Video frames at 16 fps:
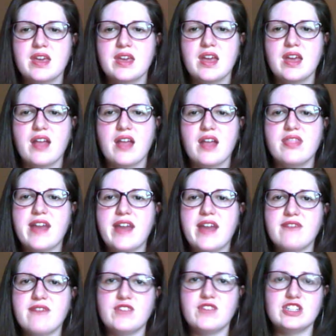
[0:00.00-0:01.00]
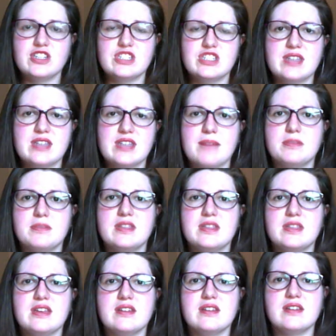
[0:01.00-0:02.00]
That finishes up the
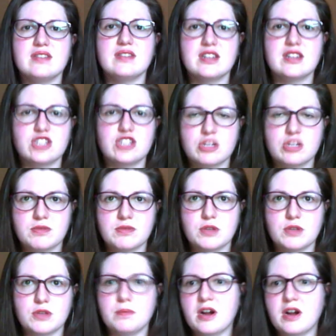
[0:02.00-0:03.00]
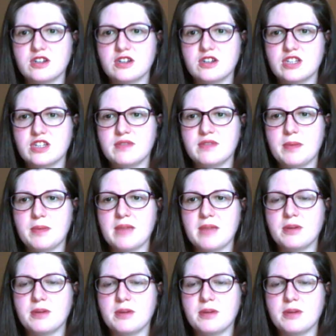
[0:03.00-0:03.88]
literature review part of the paper.